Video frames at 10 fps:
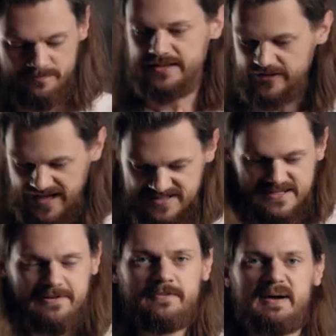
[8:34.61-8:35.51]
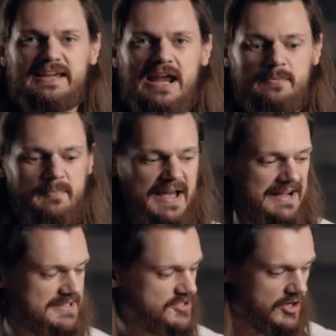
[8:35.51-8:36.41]
Now that's it for my camera
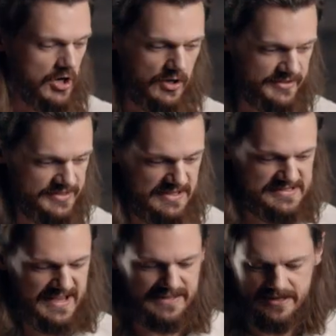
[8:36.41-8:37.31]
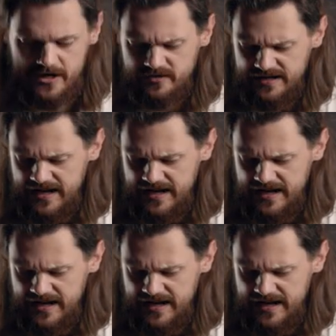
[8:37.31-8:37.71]
bag. These are all the things I carry.